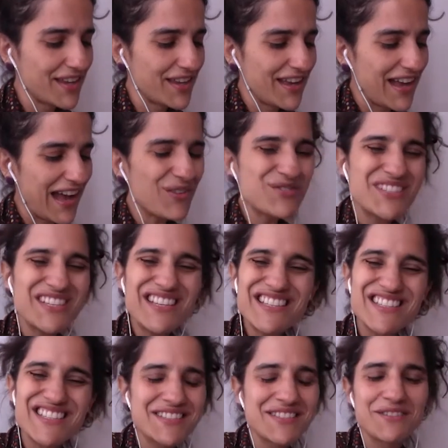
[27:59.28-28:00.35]
Alzira
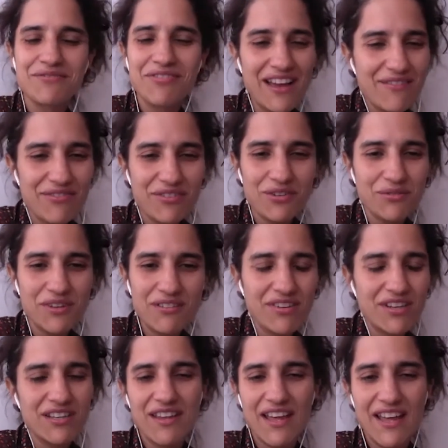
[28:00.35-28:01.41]
is a survival,
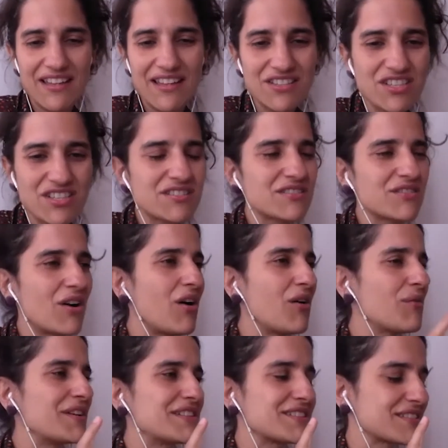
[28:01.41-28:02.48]
even that. She's
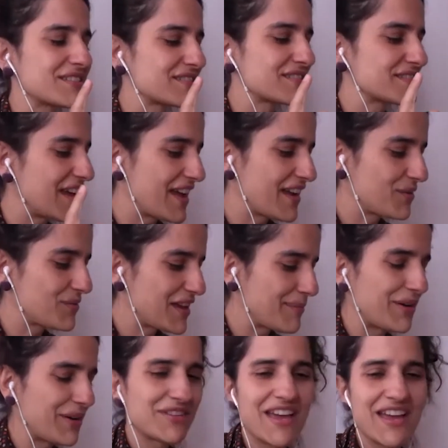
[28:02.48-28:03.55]
always angry
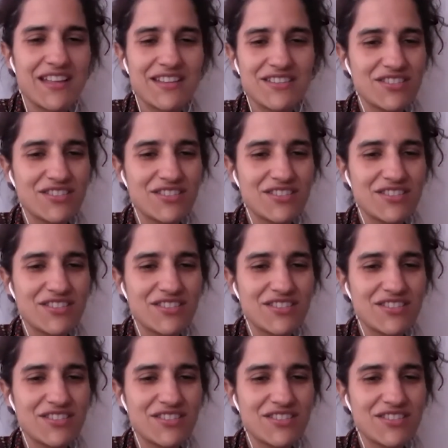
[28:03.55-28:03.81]
about that.